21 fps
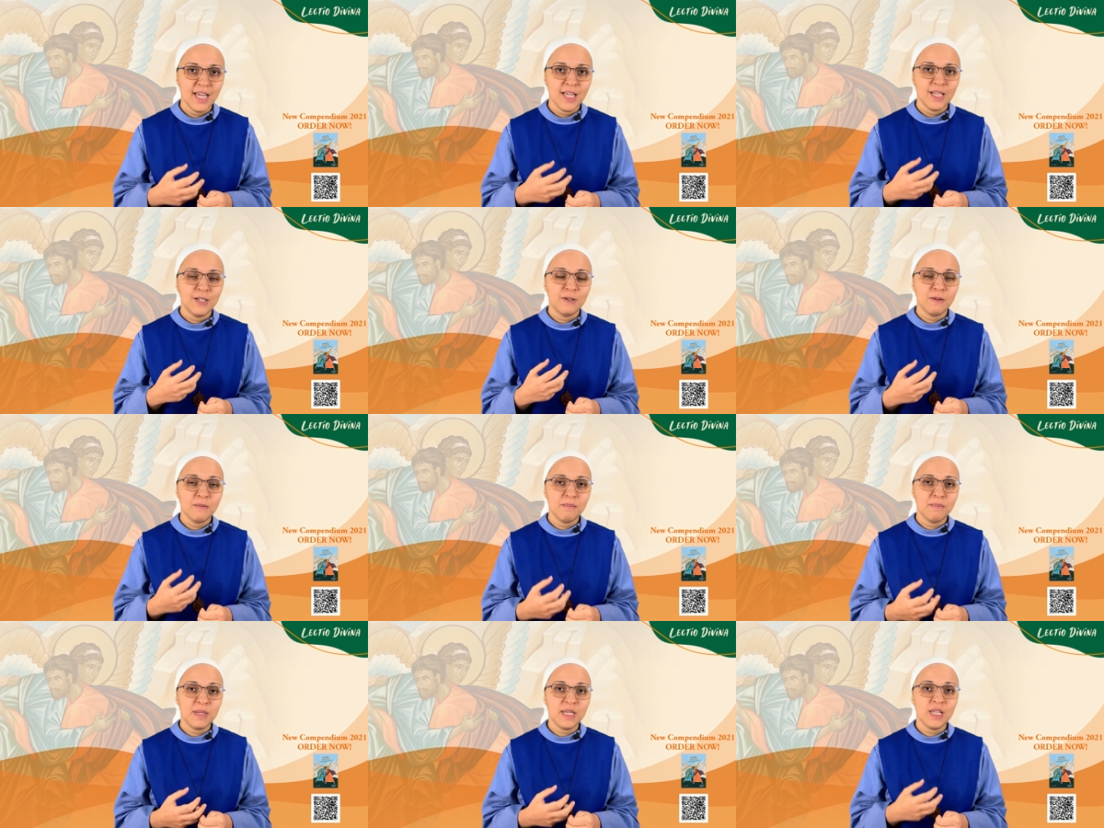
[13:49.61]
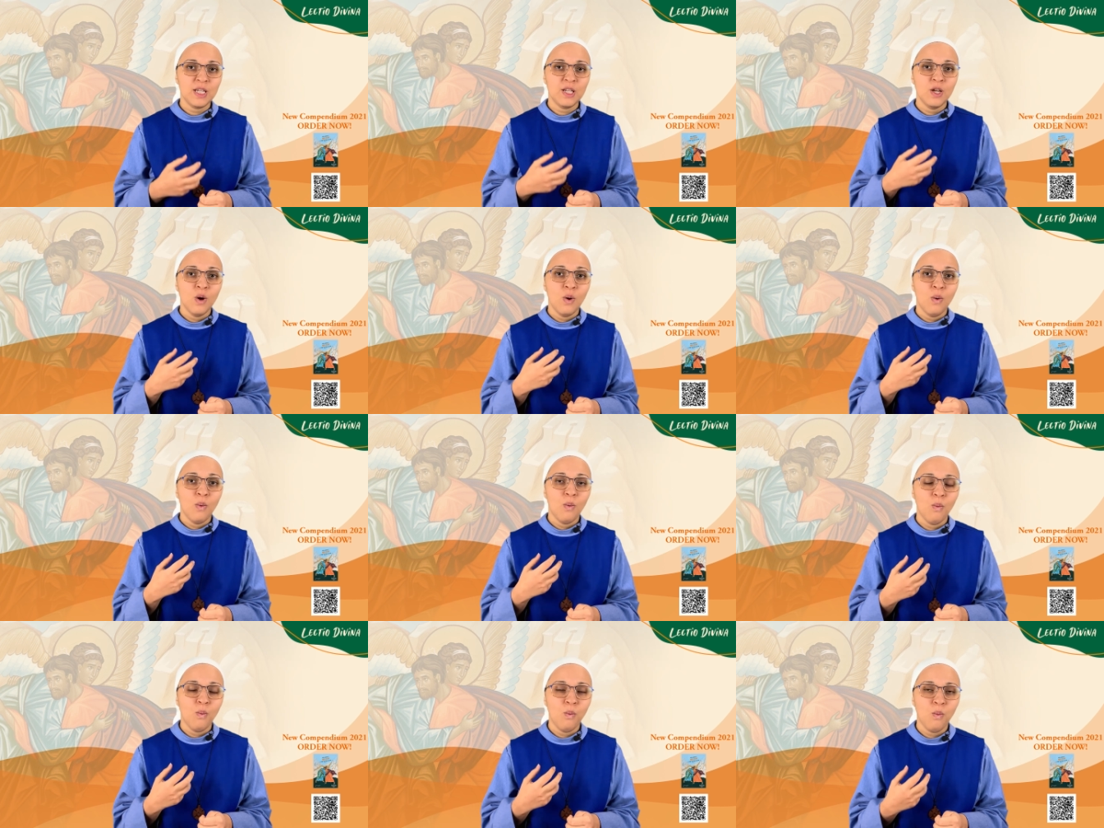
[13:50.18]
to be
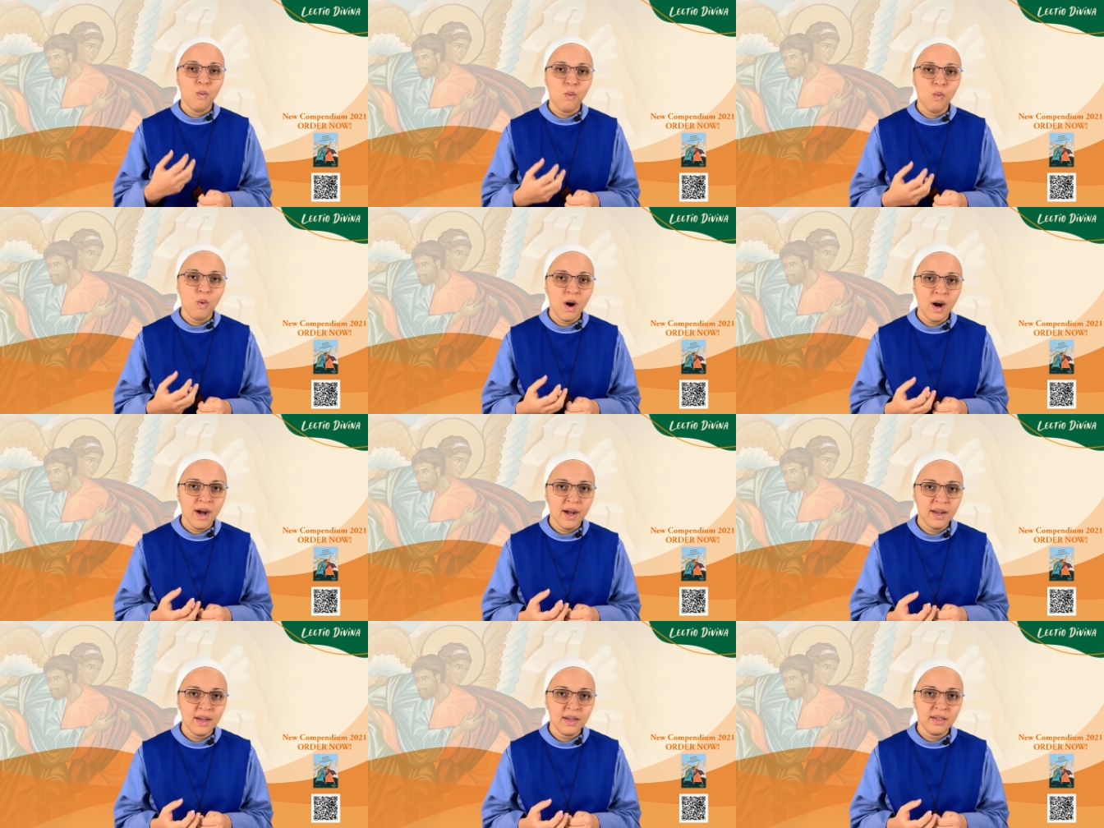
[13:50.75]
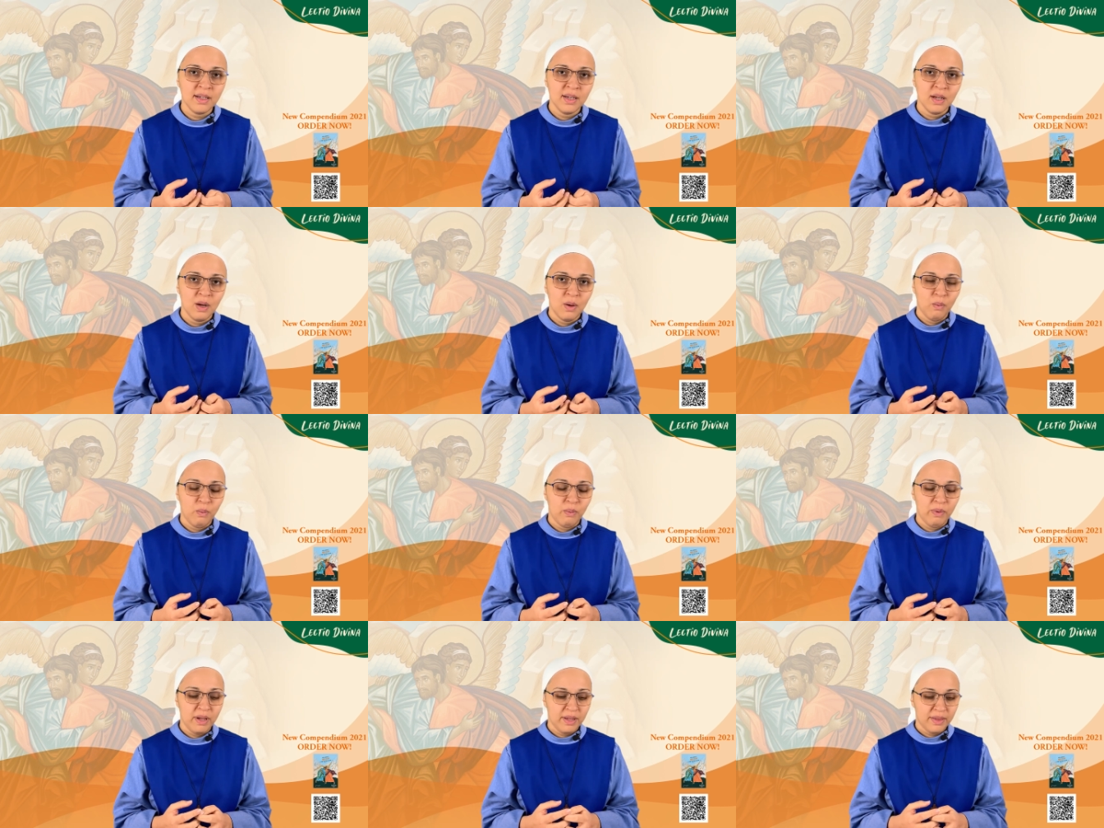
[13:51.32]
one
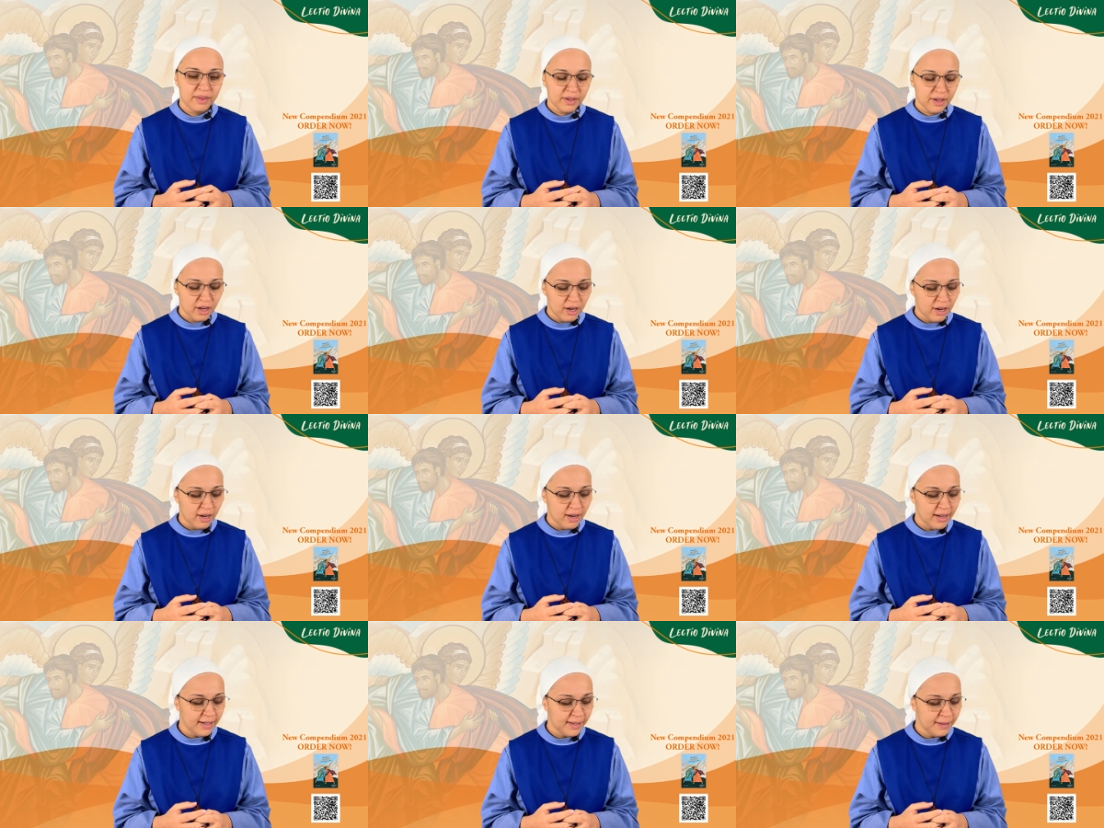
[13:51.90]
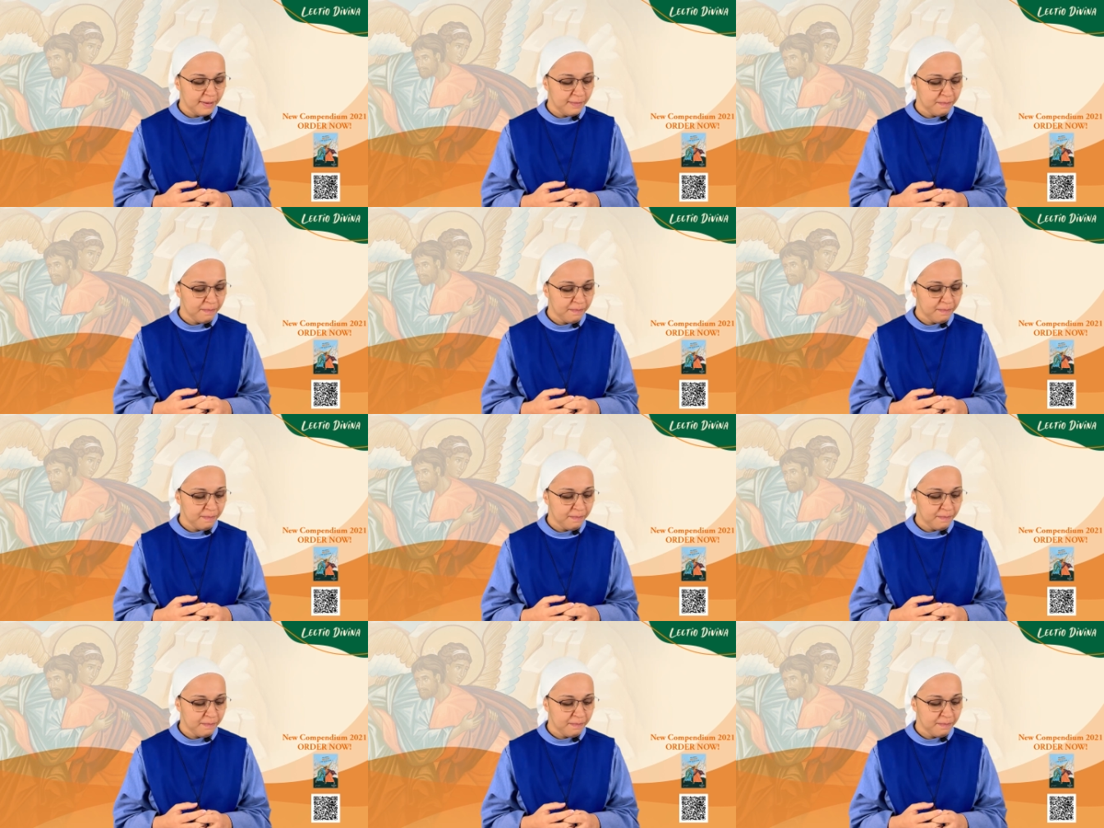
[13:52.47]
with God.